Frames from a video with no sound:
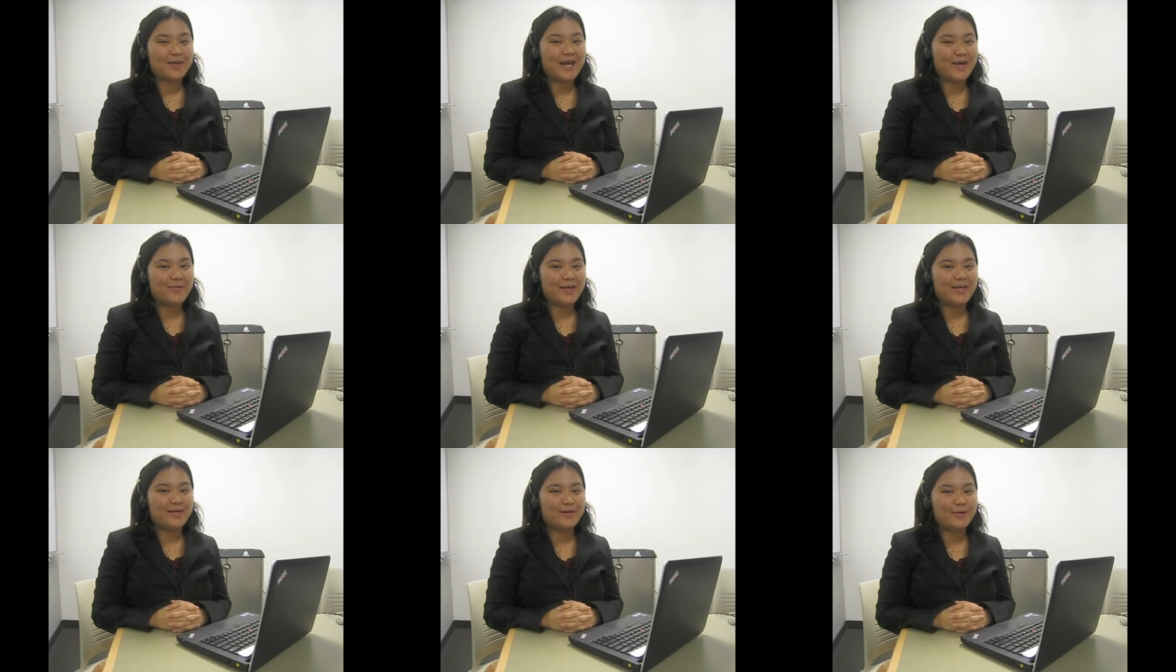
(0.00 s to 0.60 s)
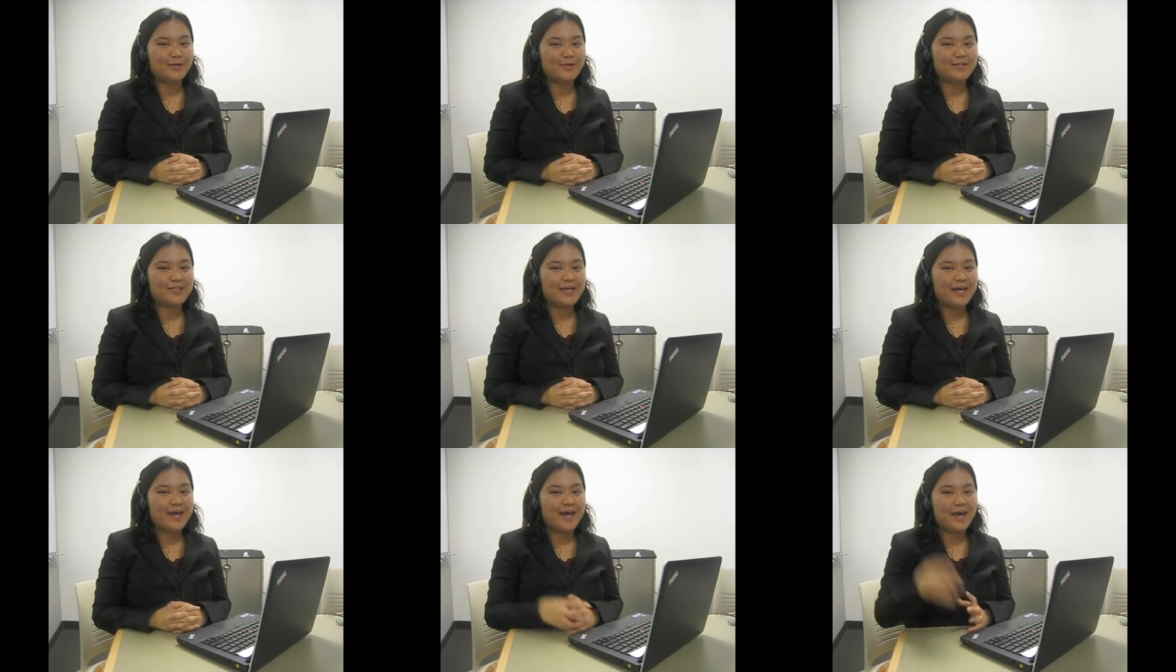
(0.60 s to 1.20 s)
Chem News.
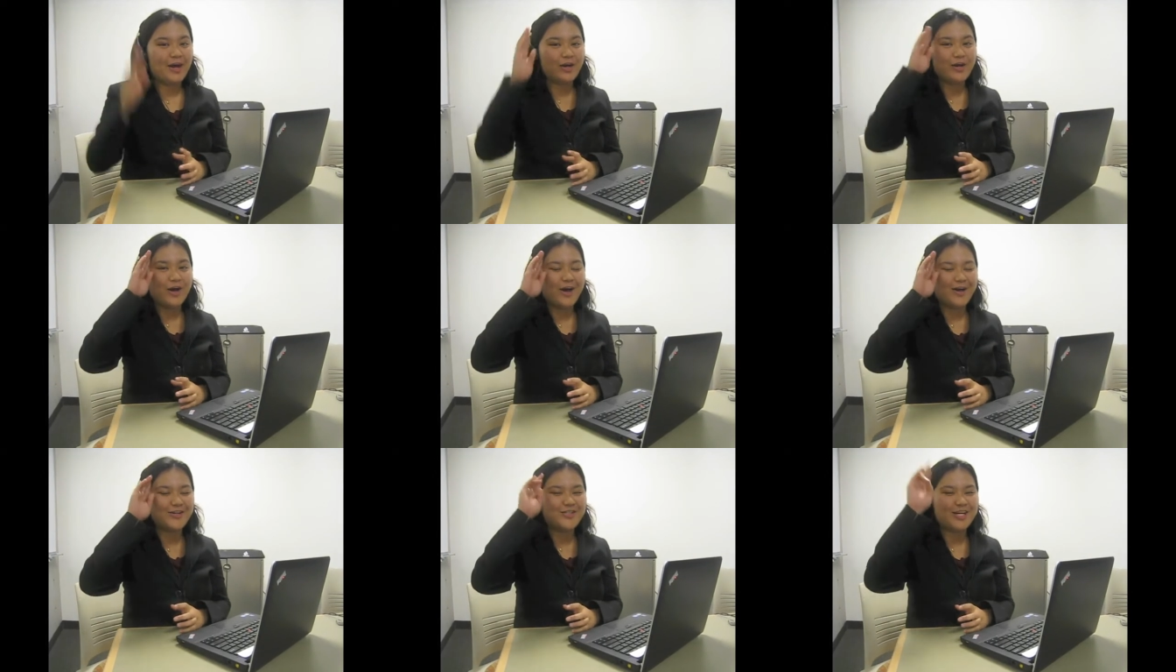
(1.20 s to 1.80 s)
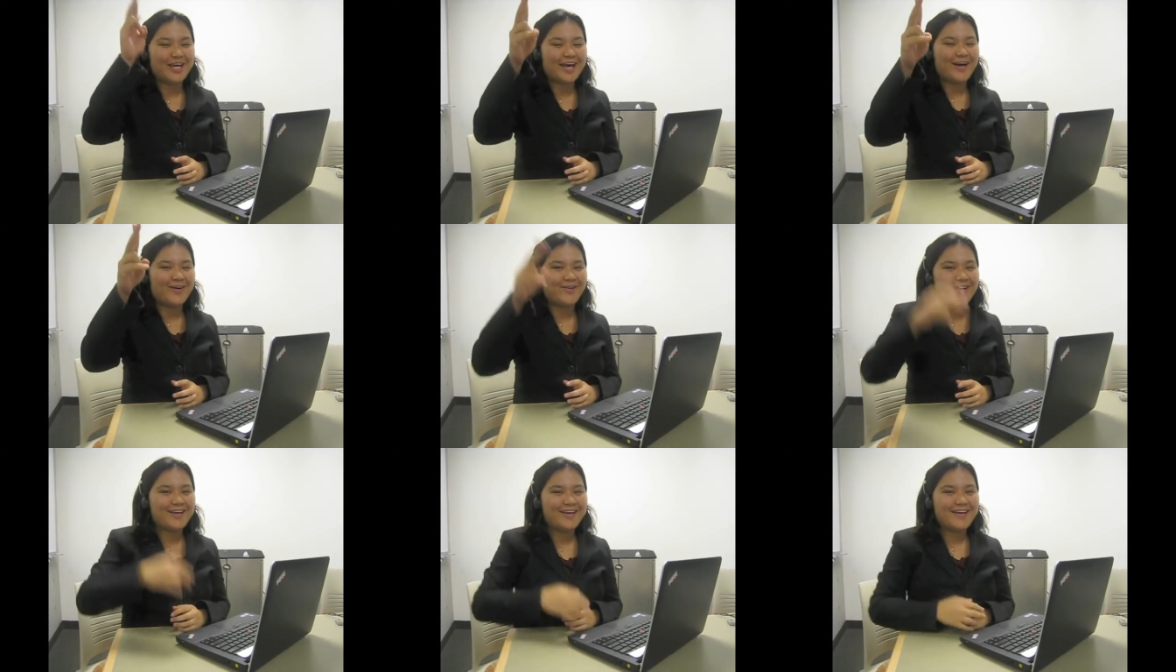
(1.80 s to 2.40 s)
Erika Adre
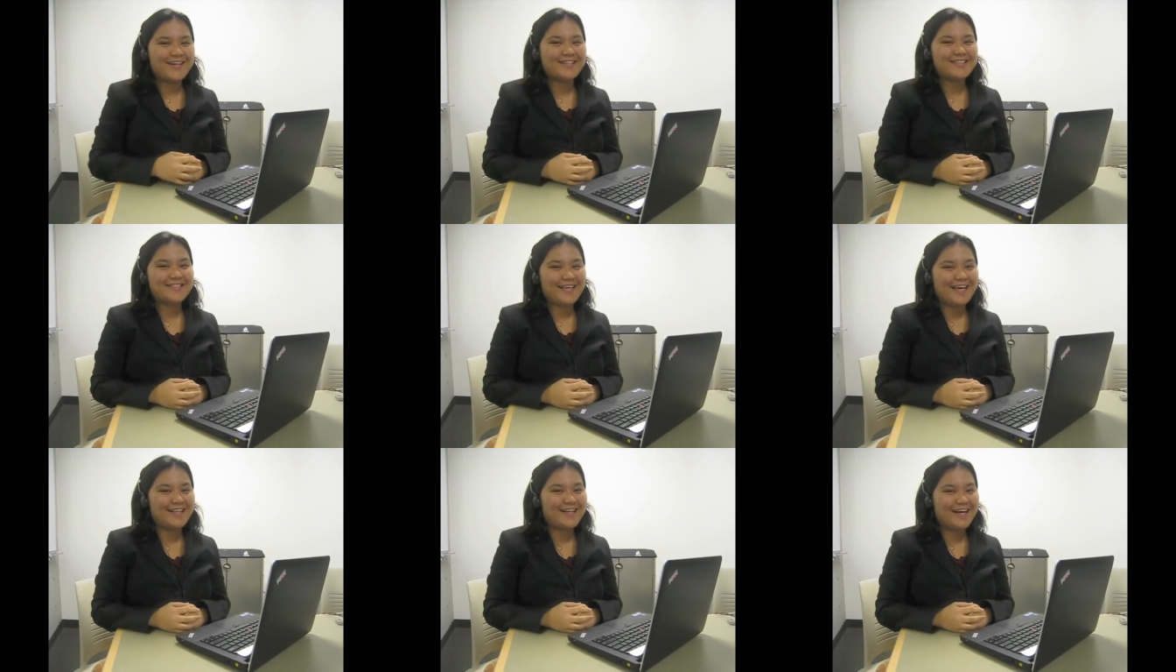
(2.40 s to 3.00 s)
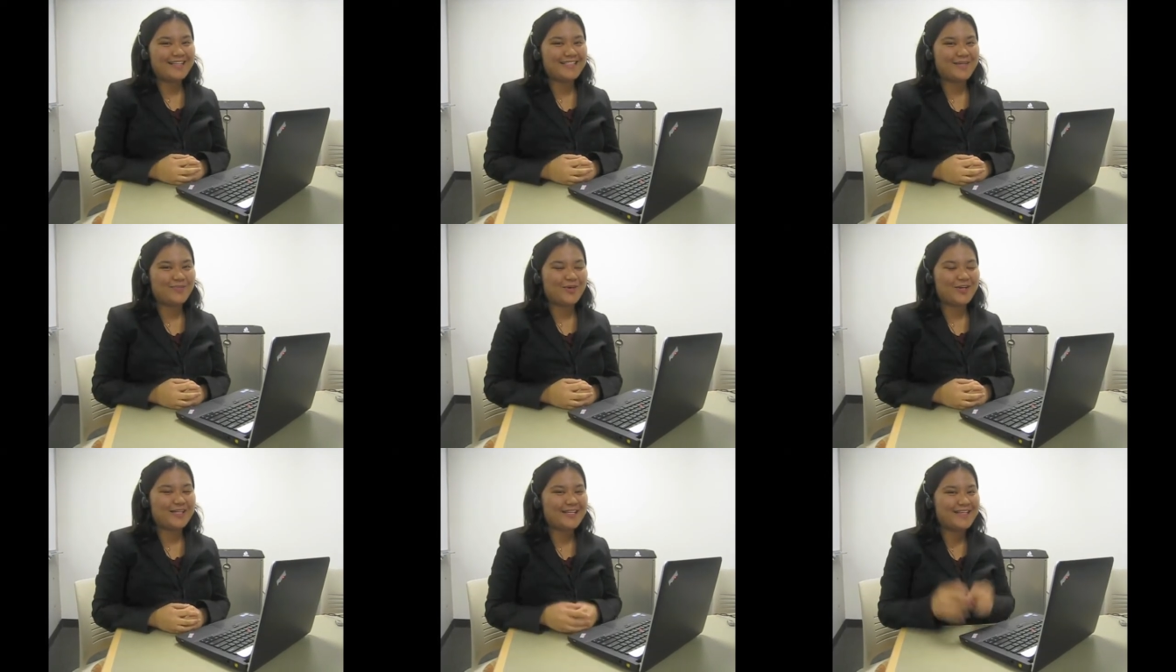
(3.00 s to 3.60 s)
out. Stay classy,
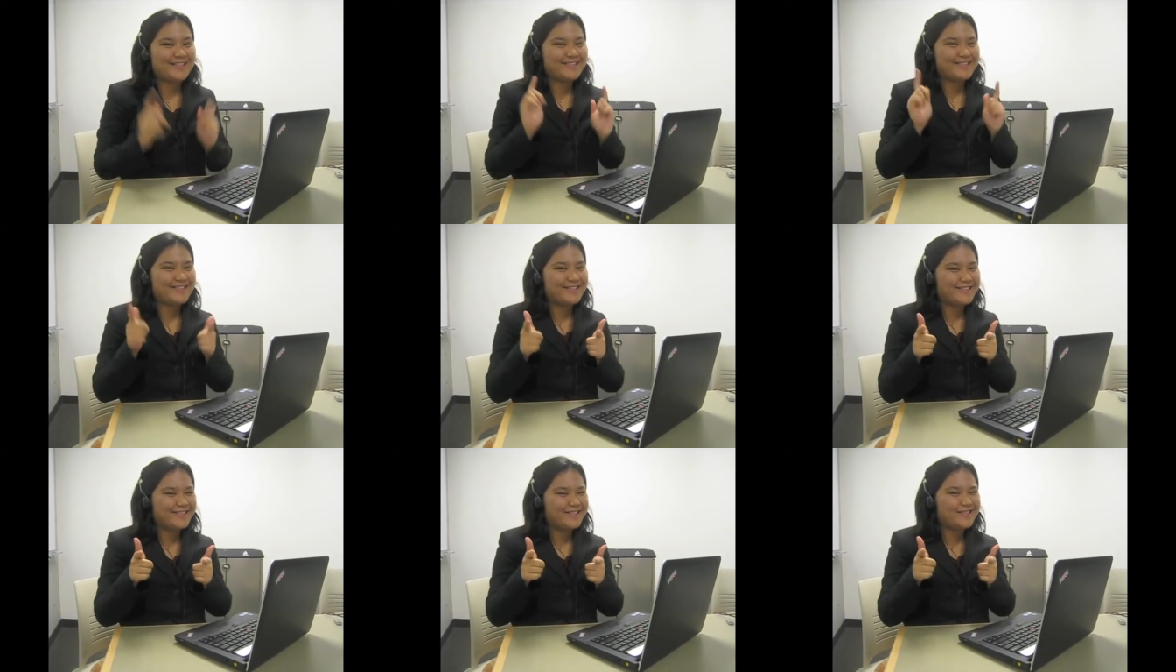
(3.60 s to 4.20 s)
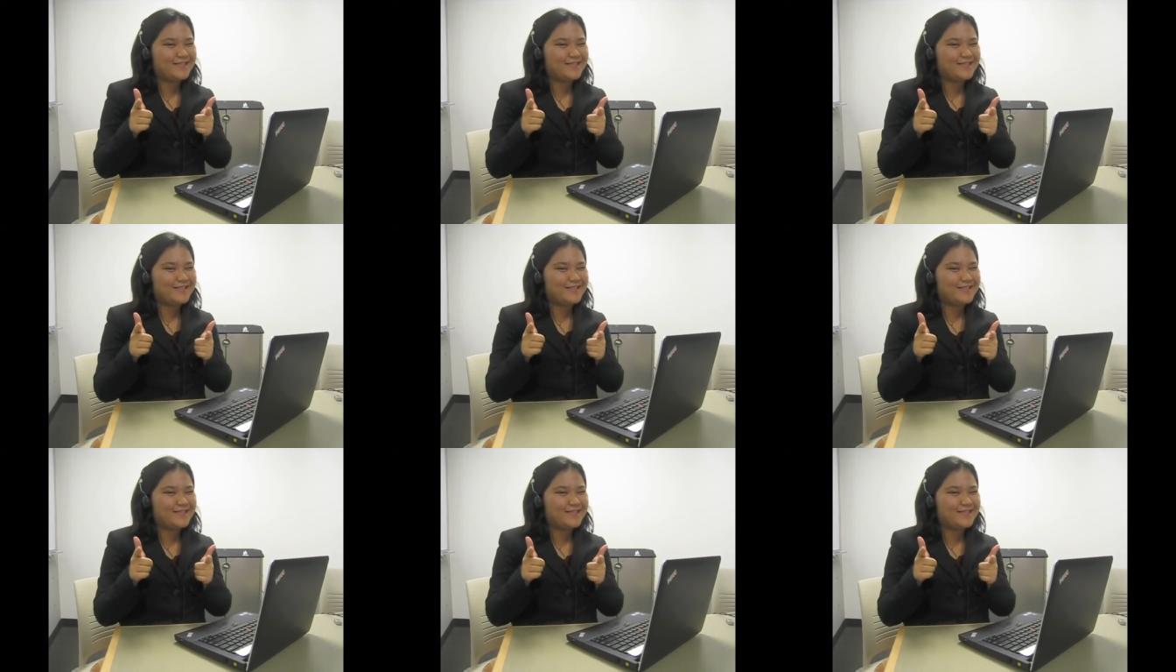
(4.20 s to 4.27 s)
Berkeley.